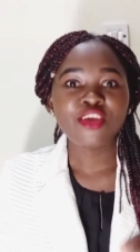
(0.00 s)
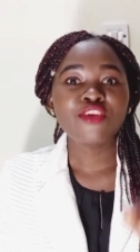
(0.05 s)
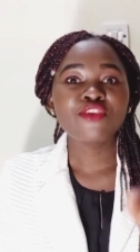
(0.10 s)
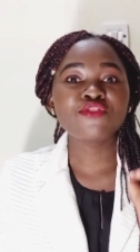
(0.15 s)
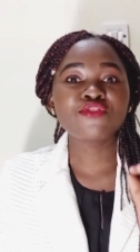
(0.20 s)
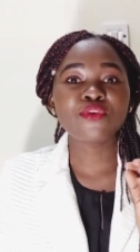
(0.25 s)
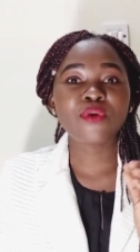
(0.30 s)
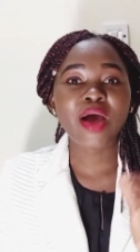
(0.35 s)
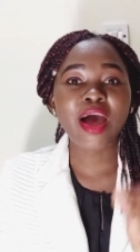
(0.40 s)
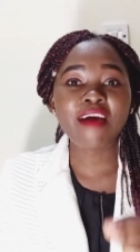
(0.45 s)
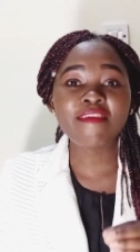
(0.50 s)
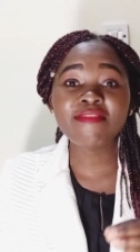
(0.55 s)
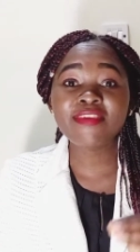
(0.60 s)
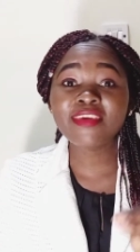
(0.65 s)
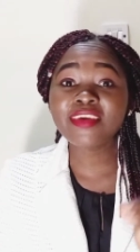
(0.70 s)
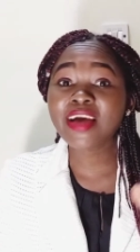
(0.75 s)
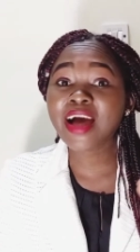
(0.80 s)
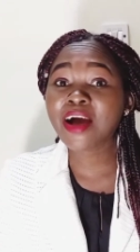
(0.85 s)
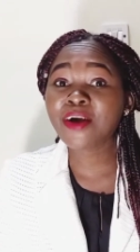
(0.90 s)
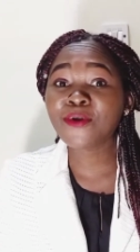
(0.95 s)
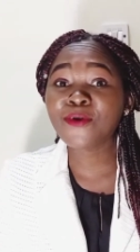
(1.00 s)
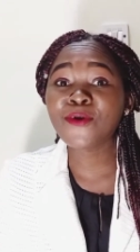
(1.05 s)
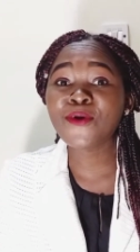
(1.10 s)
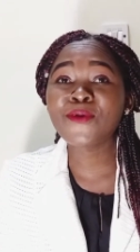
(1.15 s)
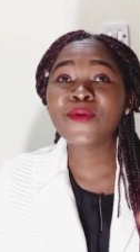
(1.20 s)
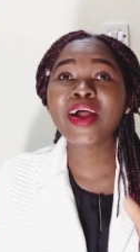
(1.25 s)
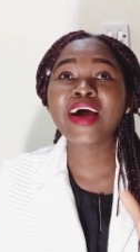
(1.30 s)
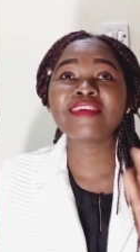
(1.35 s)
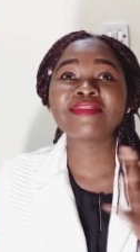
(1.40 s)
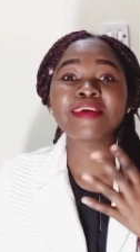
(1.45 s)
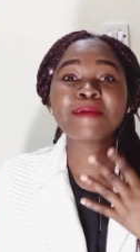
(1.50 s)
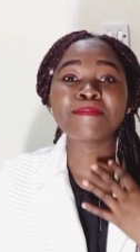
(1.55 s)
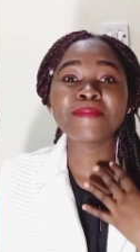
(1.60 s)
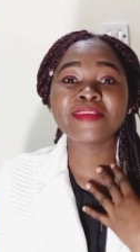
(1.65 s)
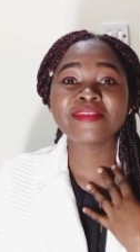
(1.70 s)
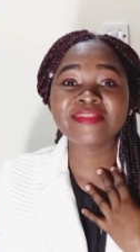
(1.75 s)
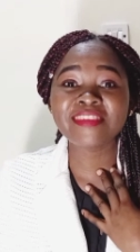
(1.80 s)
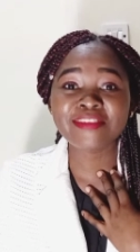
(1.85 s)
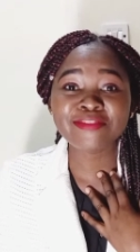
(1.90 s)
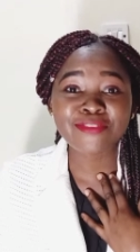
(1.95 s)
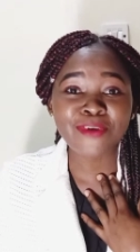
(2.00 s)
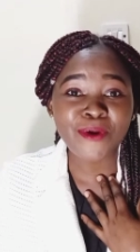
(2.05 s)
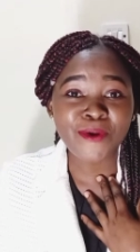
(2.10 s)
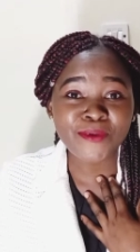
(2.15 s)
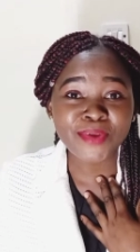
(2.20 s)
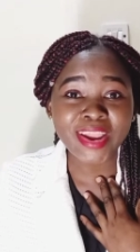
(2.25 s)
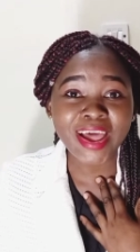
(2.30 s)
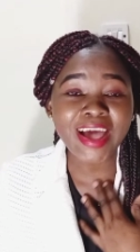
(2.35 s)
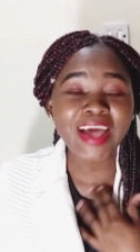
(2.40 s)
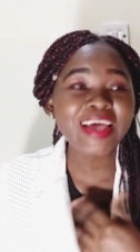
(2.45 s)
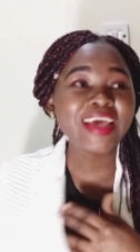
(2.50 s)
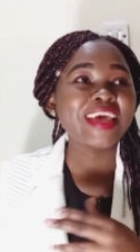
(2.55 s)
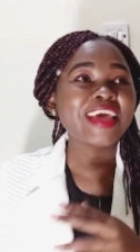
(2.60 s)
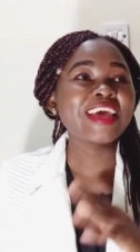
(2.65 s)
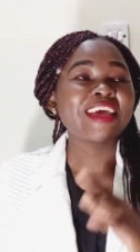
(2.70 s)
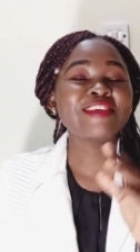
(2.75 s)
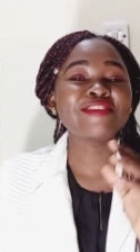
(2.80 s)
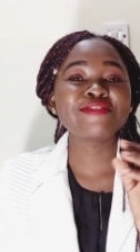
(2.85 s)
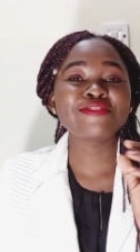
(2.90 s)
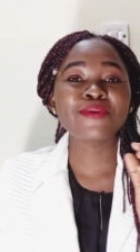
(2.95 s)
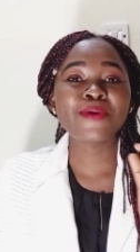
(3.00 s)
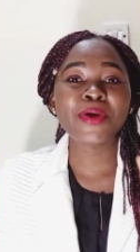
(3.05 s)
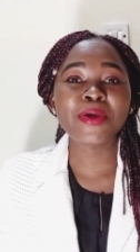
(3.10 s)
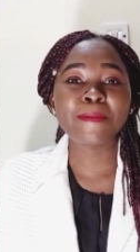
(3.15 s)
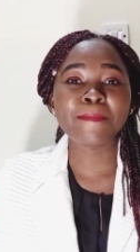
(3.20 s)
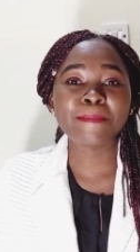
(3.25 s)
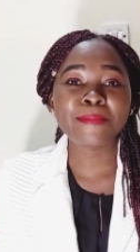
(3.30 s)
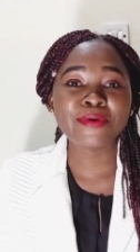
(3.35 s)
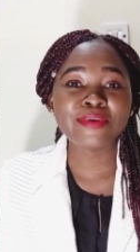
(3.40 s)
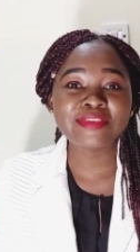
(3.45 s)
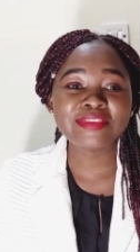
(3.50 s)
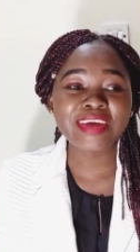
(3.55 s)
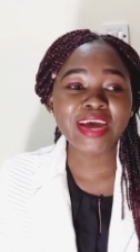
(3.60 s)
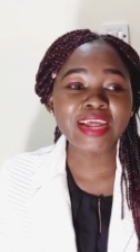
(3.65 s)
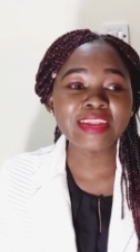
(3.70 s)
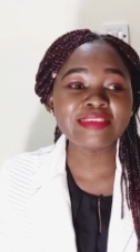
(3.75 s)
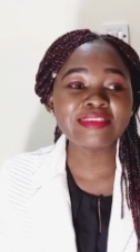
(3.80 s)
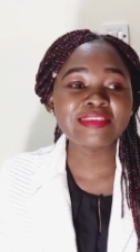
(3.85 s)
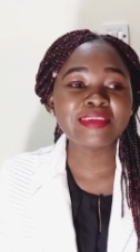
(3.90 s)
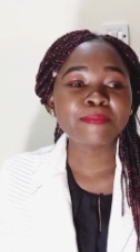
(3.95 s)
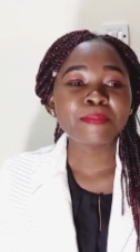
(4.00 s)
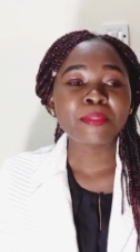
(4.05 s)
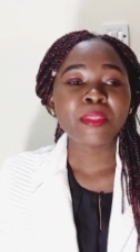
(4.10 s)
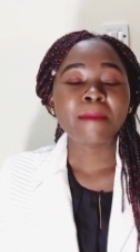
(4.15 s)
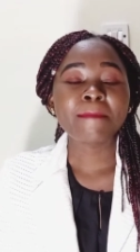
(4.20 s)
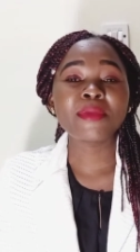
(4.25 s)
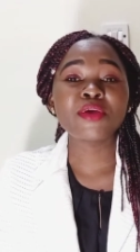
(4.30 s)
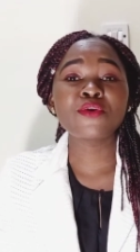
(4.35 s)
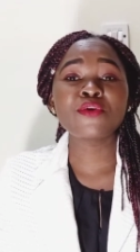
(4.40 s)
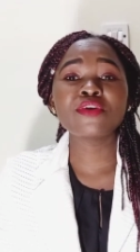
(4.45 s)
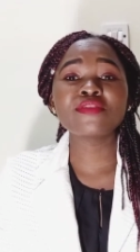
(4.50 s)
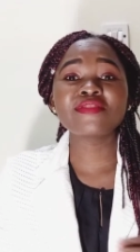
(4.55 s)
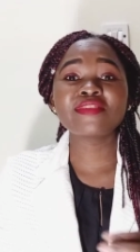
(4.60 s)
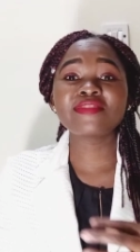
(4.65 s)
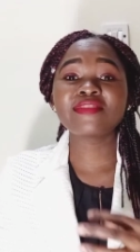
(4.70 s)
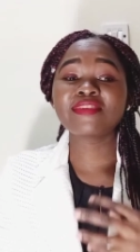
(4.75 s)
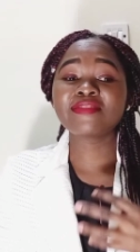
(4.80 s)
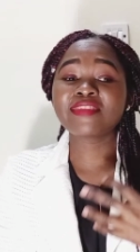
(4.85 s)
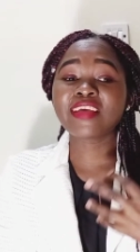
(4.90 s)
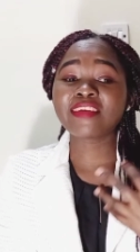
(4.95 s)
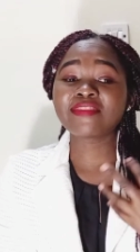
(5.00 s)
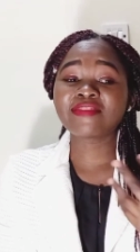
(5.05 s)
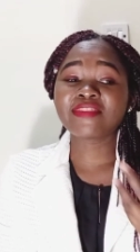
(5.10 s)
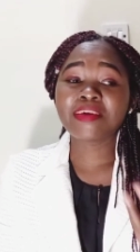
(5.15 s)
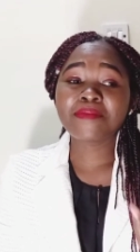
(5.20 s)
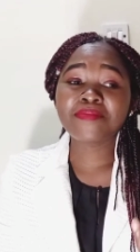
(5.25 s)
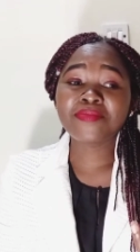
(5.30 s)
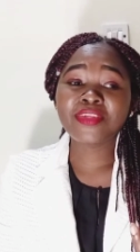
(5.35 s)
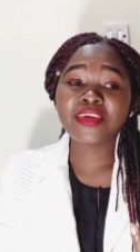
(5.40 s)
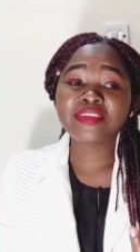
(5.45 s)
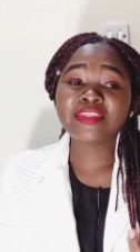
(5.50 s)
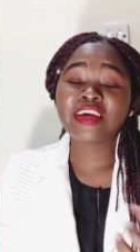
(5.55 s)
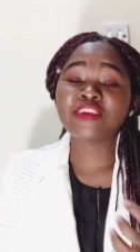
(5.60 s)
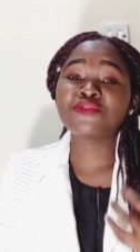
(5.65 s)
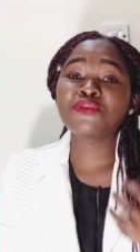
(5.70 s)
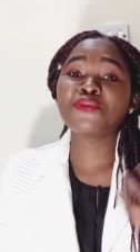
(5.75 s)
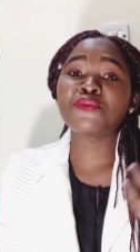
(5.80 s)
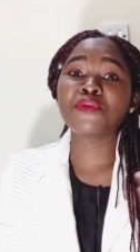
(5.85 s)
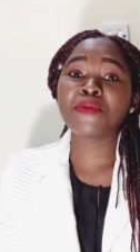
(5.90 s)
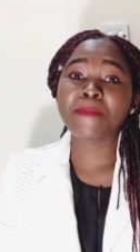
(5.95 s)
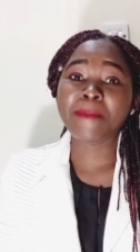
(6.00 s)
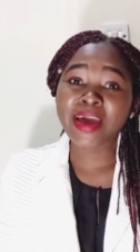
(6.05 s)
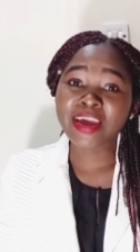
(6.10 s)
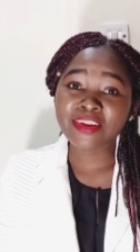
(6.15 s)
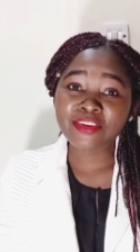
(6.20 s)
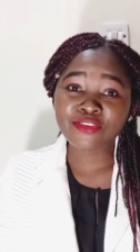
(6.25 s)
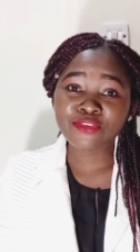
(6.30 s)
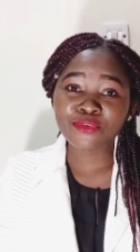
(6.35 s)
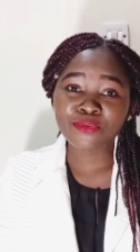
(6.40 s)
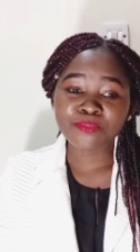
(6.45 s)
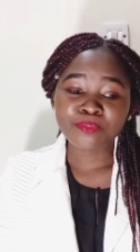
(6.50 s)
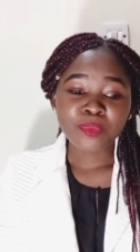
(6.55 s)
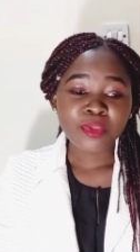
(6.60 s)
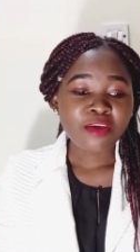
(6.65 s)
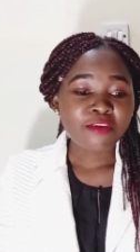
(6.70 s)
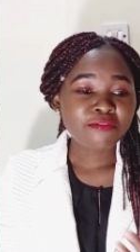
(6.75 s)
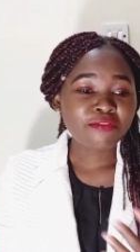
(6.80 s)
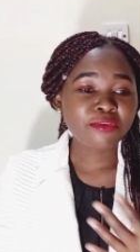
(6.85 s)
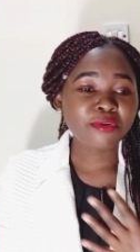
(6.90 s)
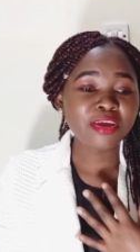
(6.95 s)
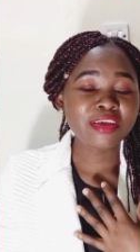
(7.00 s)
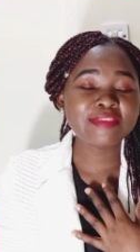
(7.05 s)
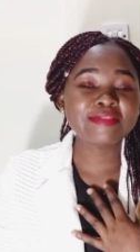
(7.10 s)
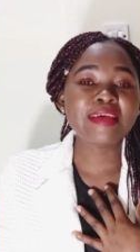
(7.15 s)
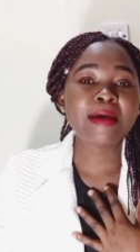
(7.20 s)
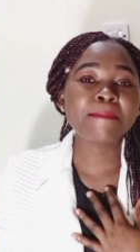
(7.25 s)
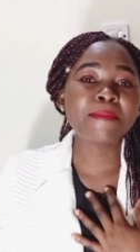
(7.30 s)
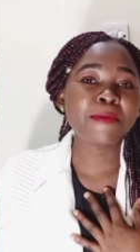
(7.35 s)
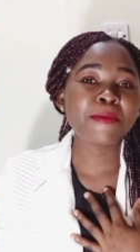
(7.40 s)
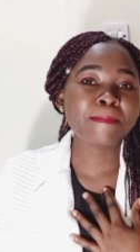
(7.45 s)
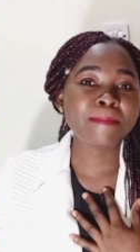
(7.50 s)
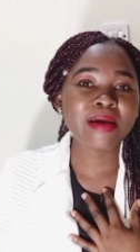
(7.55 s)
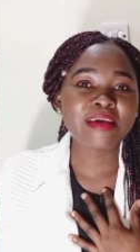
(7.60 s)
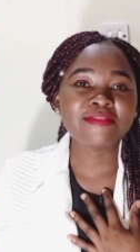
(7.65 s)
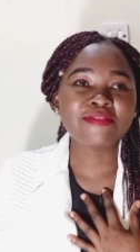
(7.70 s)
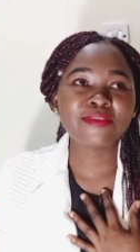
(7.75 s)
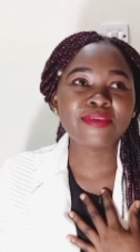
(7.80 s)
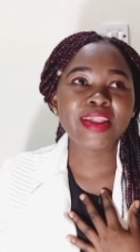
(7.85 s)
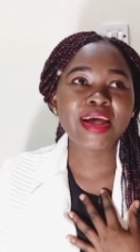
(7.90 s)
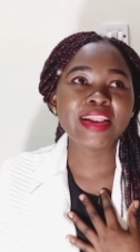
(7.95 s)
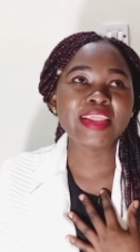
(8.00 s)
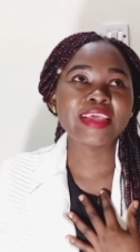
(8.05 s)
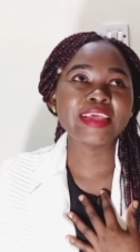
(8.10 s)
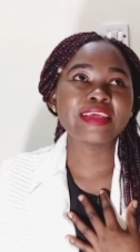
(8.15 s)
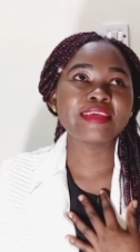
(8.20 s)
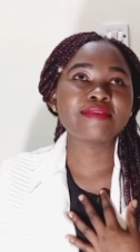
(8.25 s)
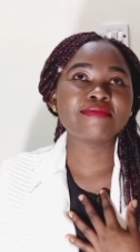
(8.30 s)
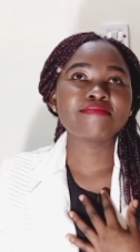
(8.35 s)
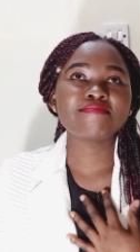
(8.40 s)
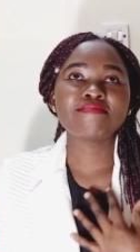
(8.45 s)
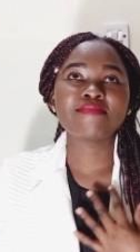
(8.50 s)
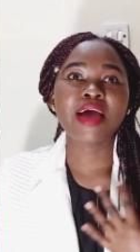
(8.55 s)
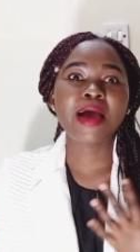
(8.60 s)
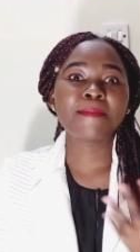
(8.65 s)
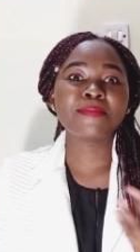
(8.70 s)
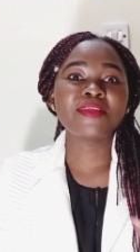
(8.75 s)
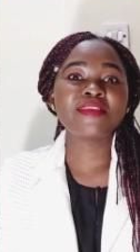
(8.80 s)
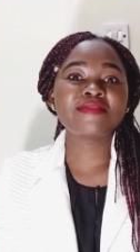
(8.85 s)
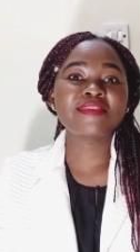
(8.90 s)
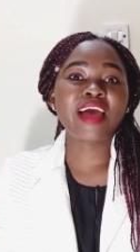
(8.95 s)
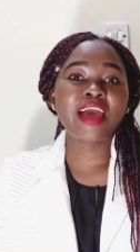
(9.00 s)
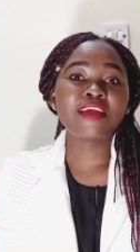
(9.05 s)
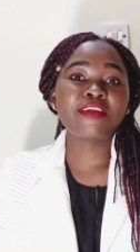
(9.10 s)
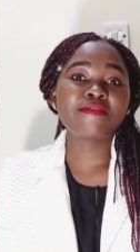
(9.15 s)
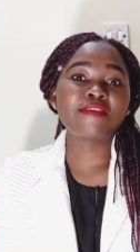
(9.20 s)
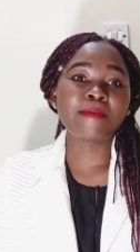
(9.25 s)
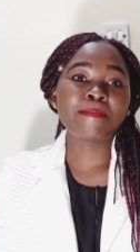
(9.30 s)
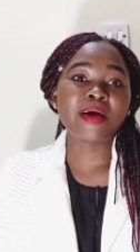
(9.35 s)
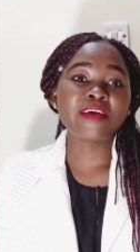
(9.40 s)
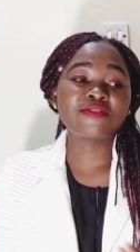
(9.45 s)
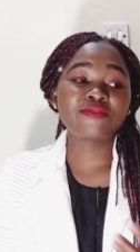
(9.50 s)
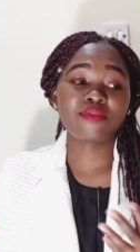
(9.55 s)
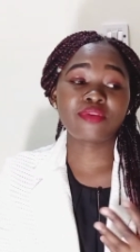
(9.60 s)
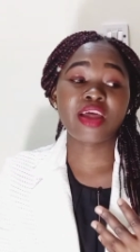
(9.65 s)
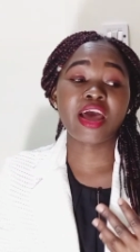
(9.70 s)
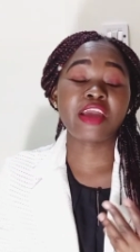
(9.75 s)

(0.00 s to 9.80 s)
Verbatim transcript: So having a goal as a business owner is so important, because this is the same thing that will remind you. For example, personally, I'm this kind of a person.